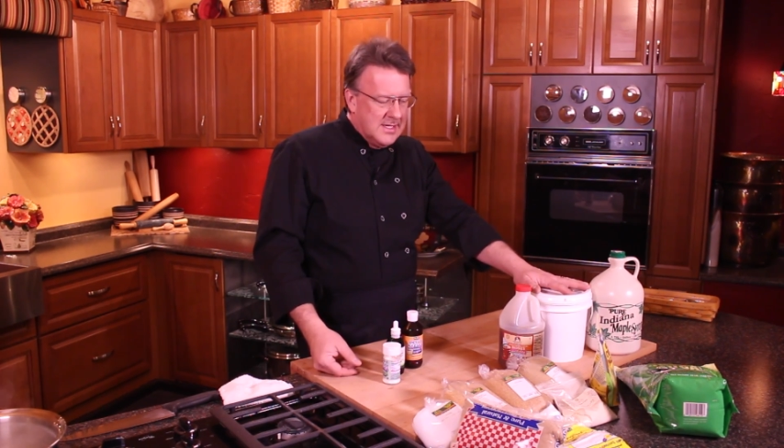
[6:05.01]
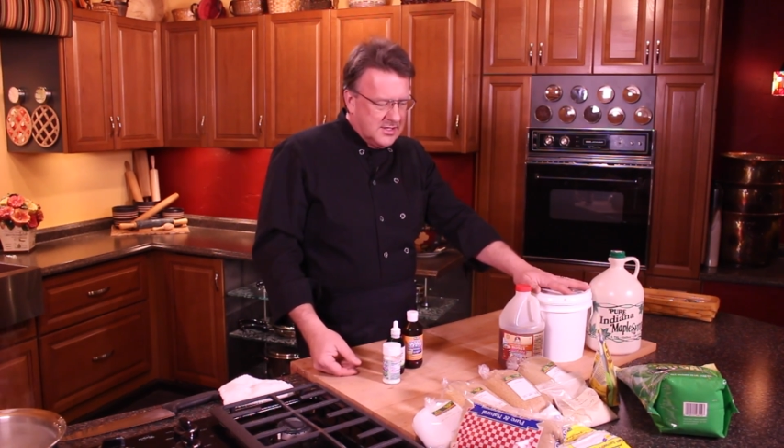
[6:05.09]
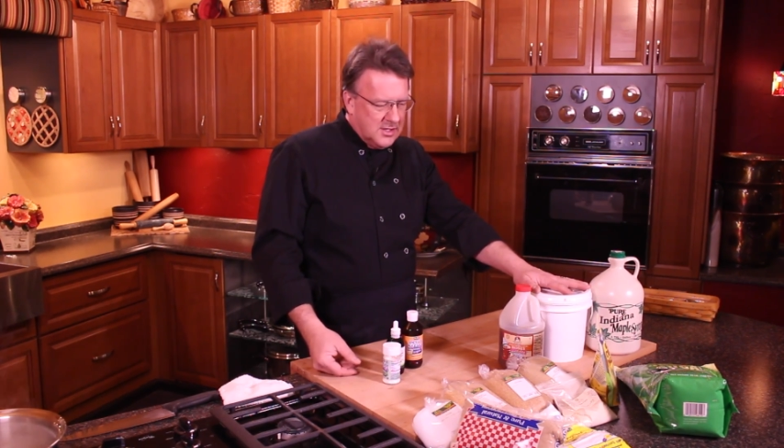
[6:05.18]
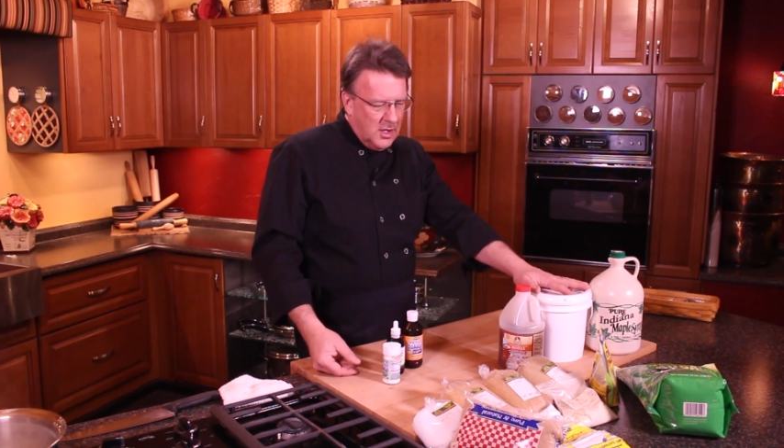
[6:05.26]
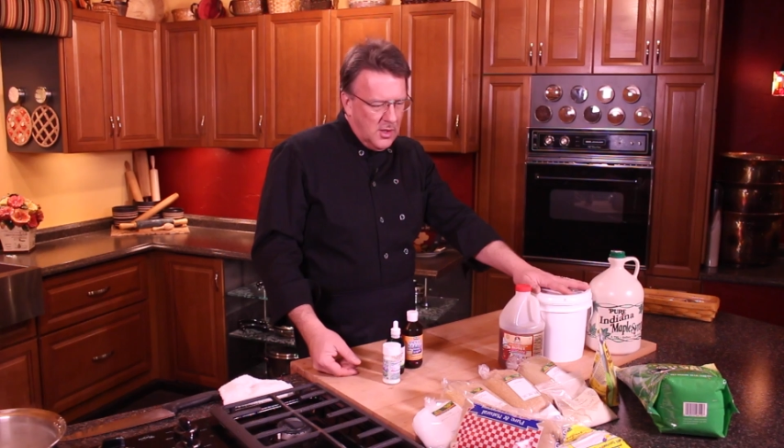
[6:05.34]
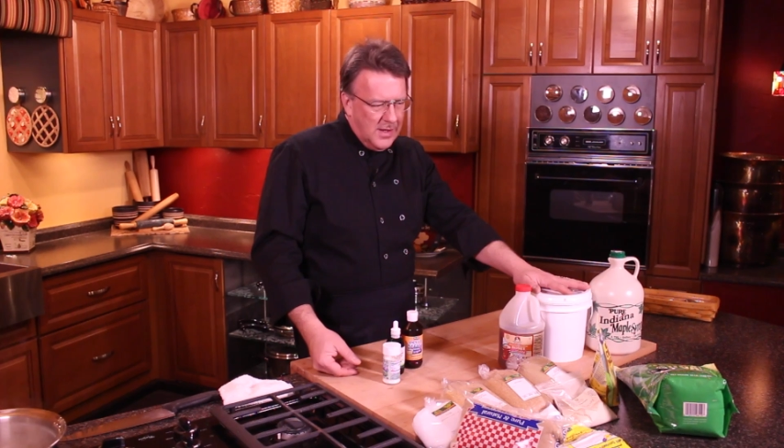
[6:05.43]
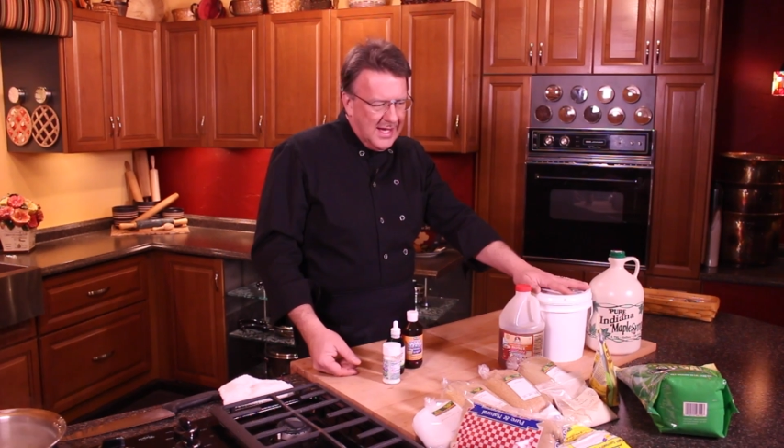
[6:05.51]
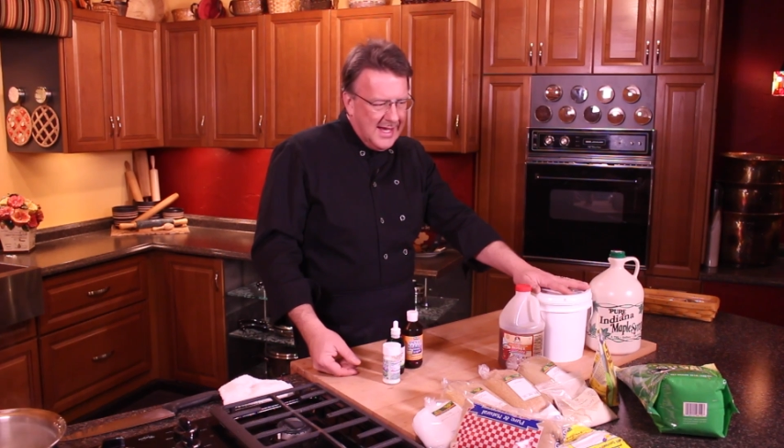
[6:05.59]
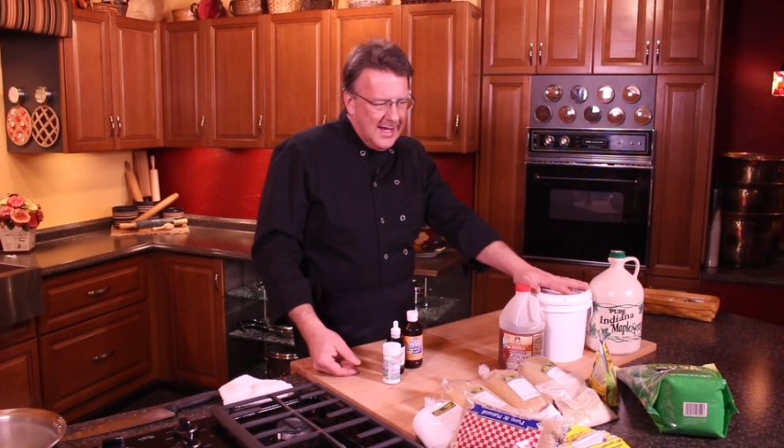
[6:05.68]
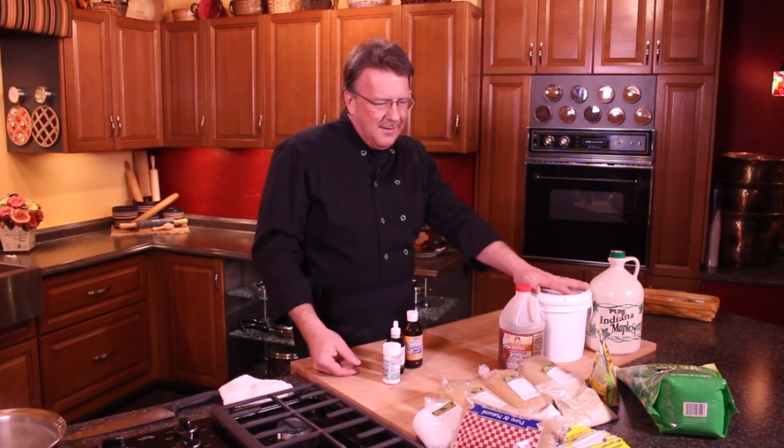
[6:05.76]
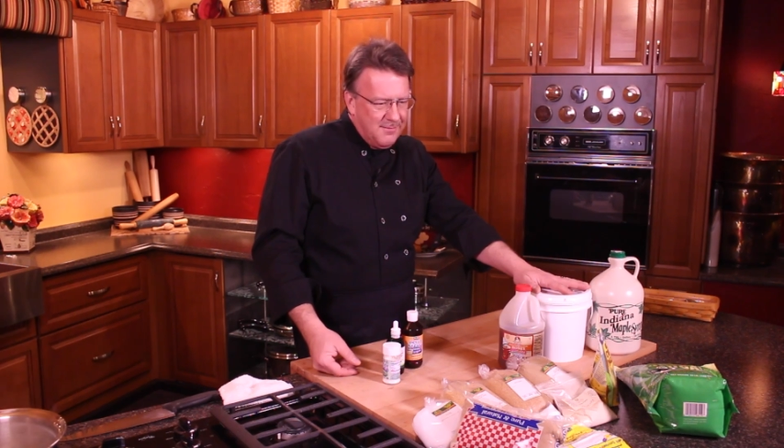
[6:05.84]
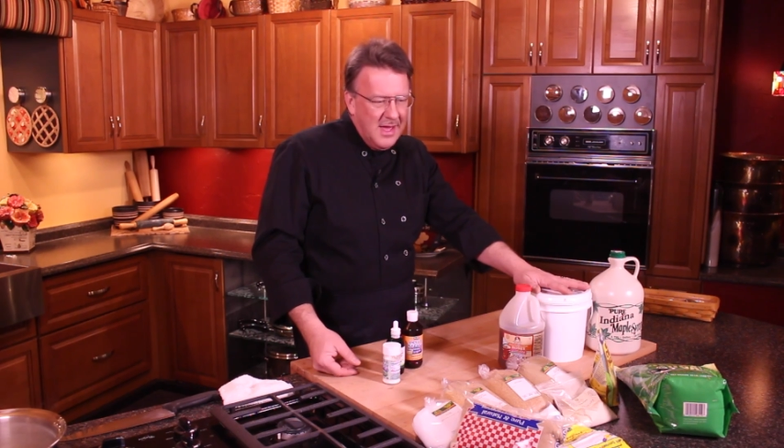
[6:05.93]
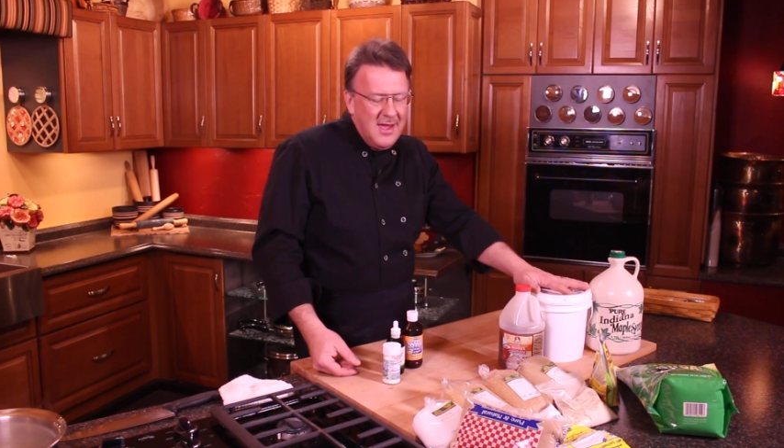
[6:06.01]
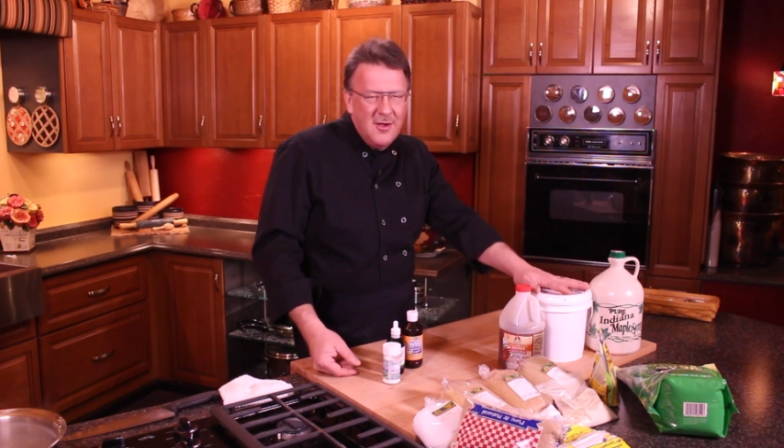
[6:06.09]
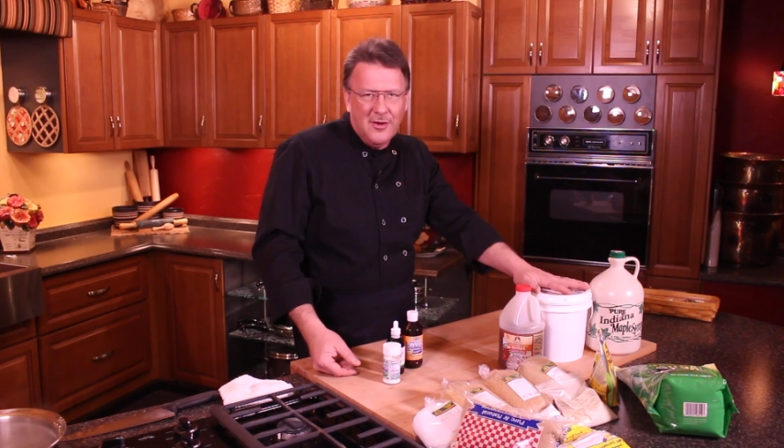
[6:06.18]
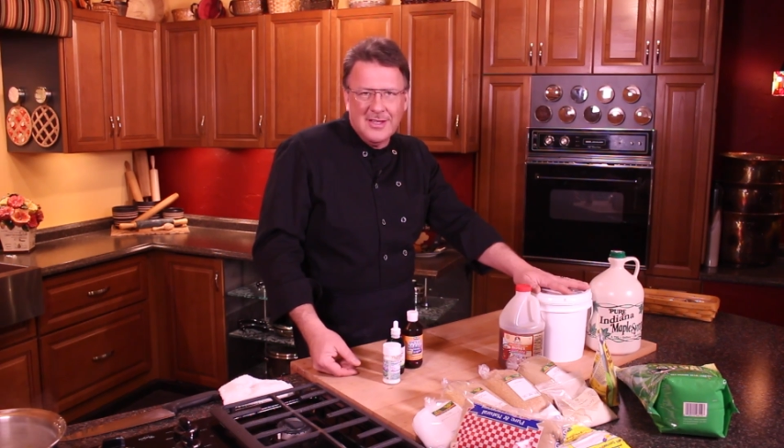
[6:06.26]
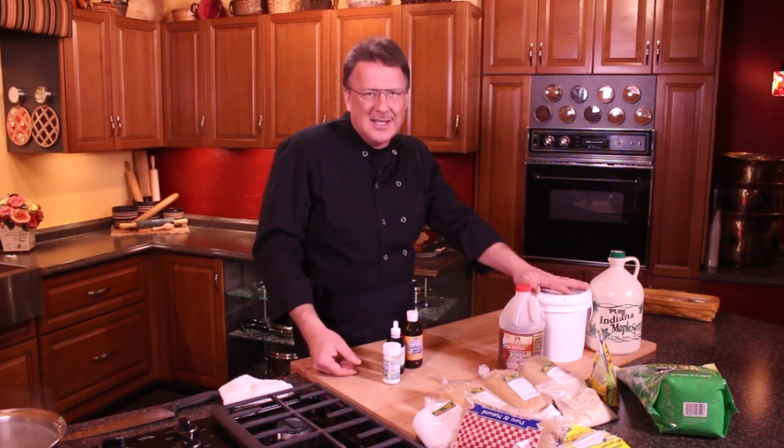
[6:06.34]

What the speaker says: So you know,